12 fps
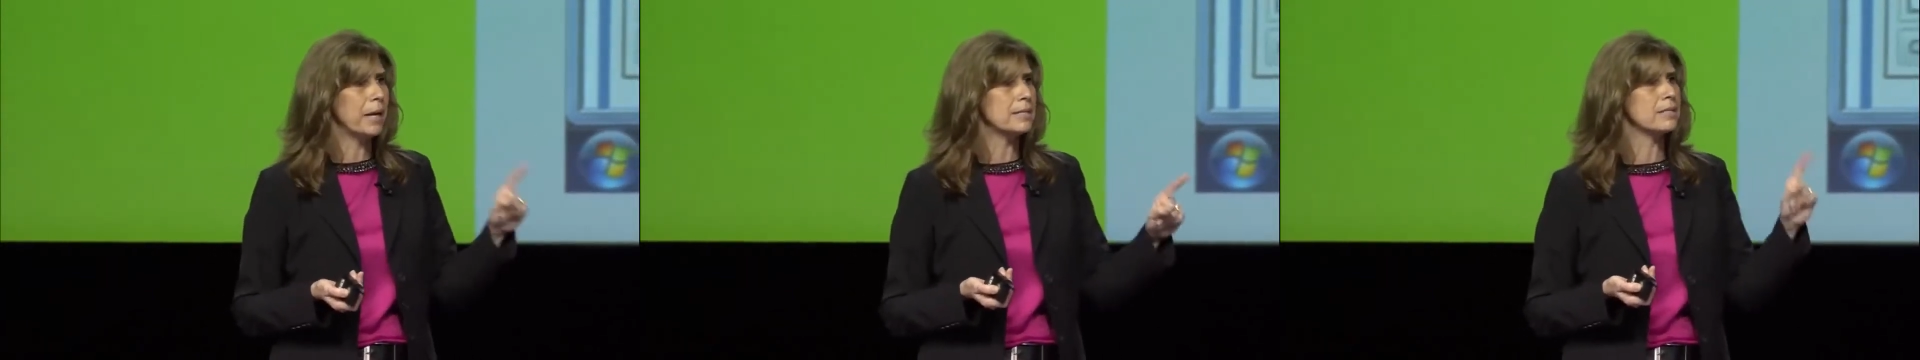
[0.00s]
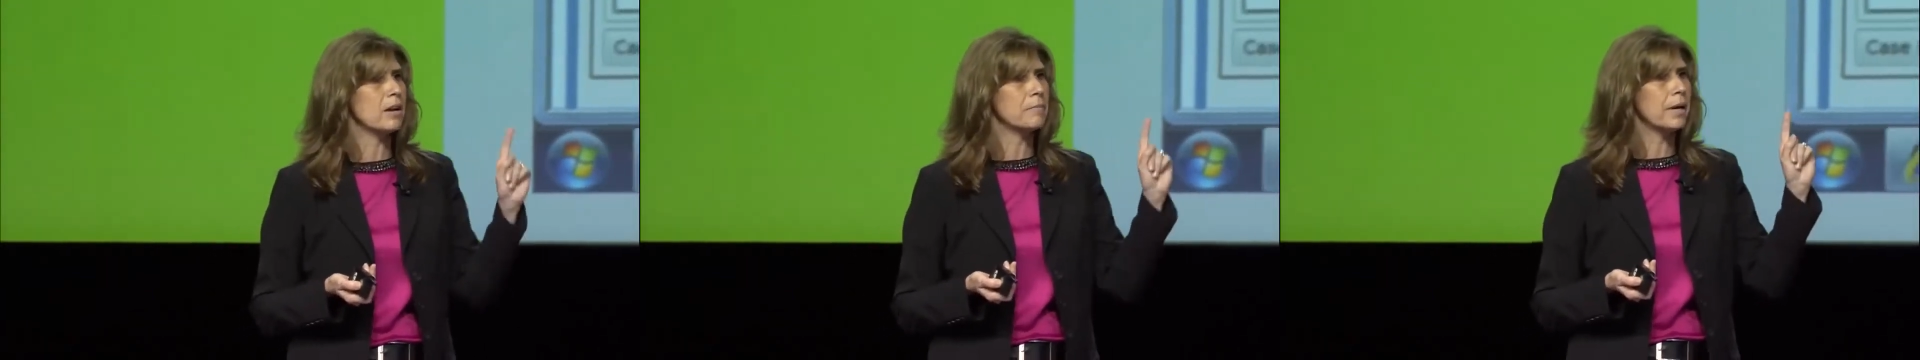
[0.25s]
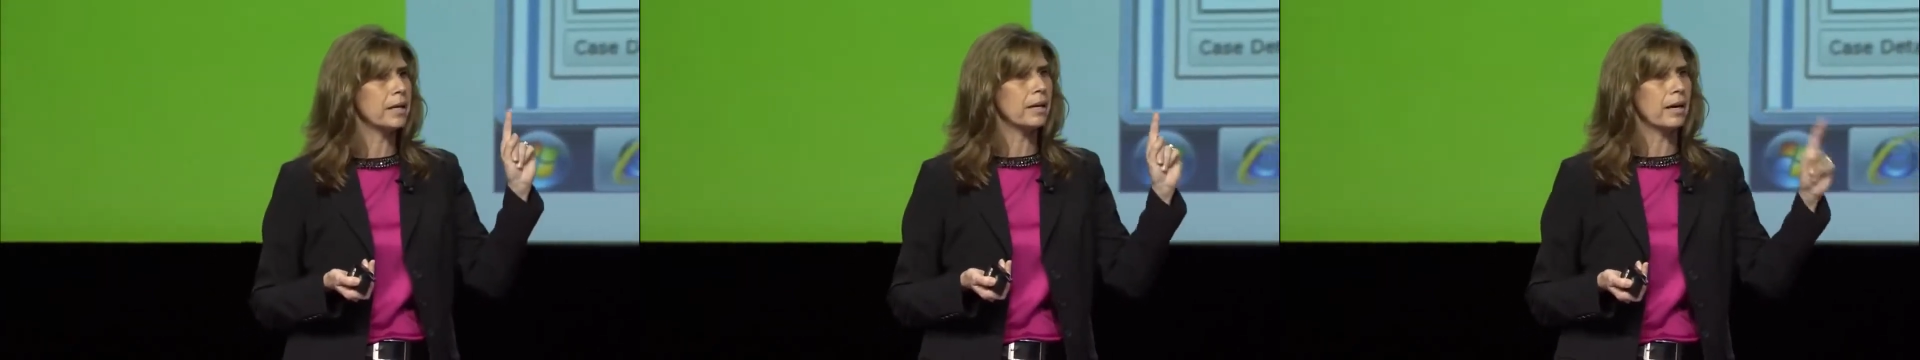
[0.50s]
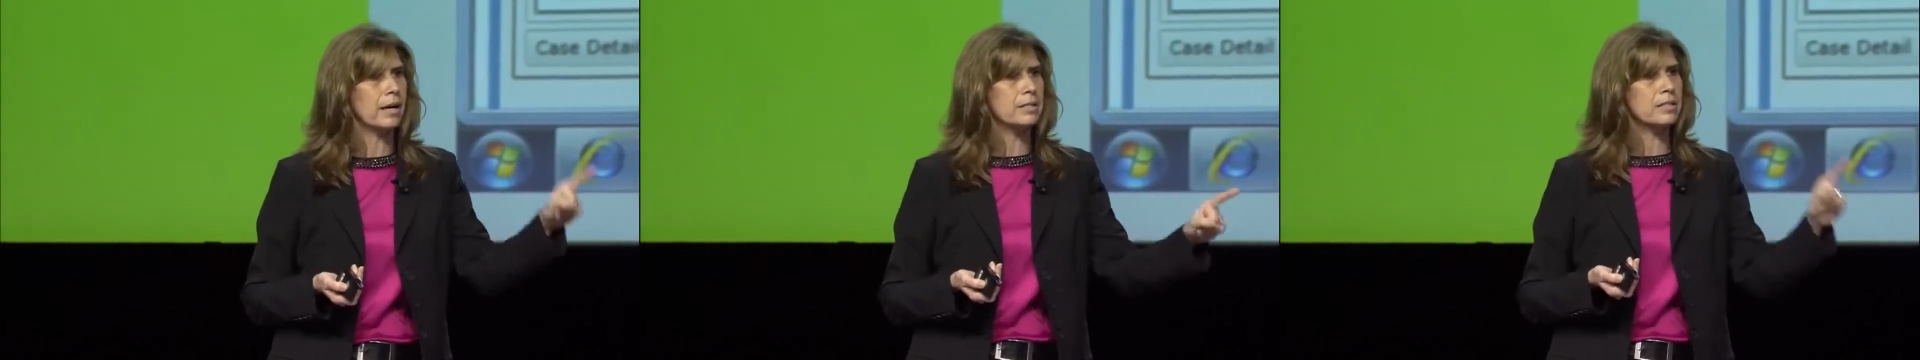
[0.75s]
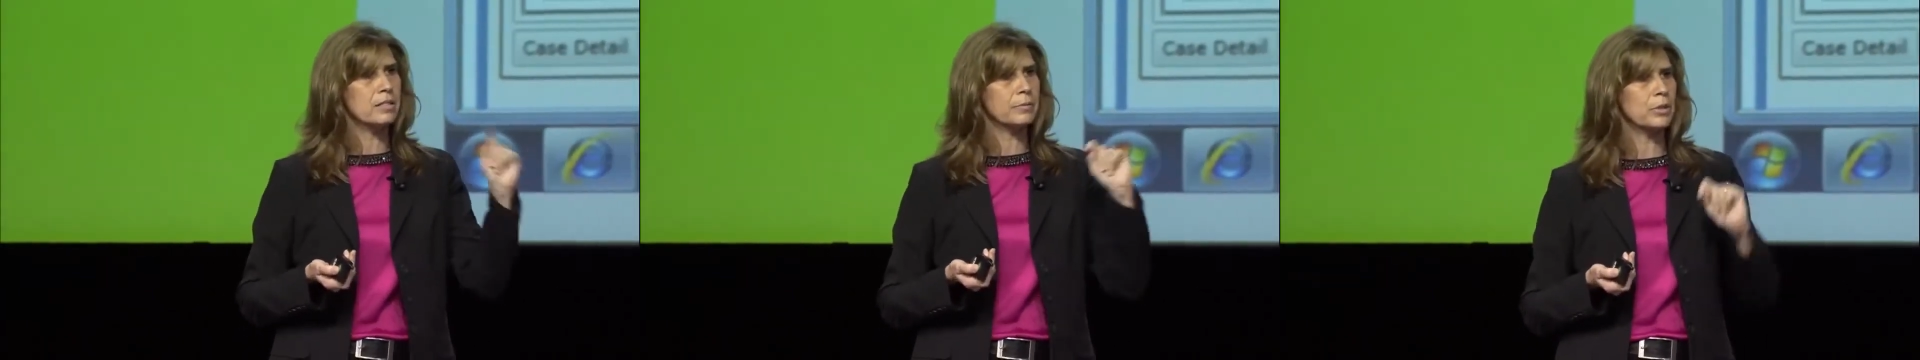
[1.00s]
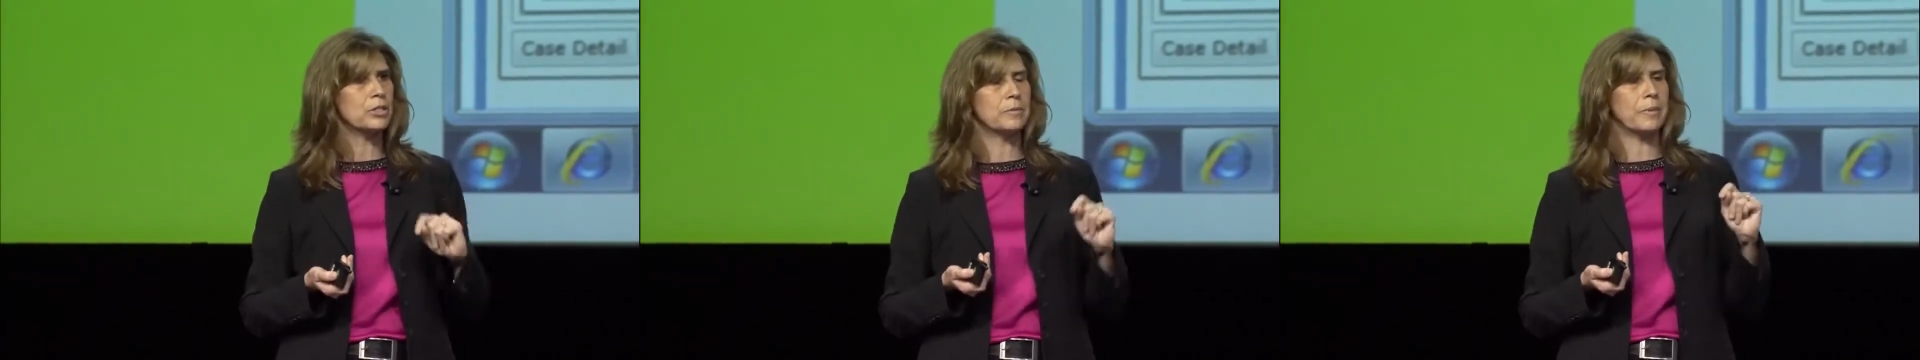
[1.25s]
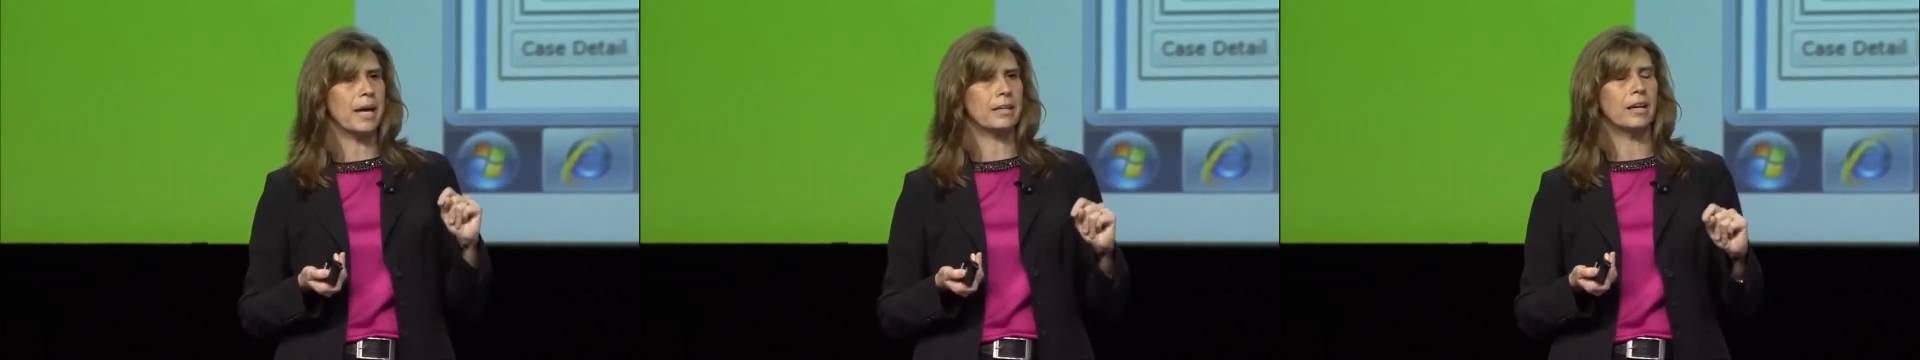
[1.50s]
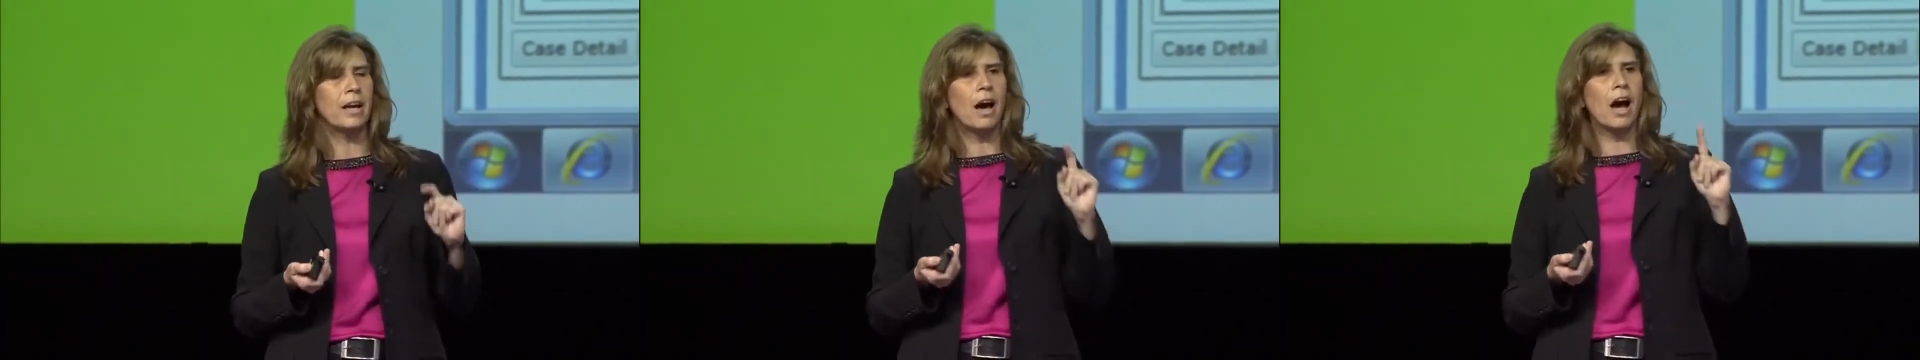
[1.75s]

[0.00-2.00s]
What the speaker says: based on my customer demand.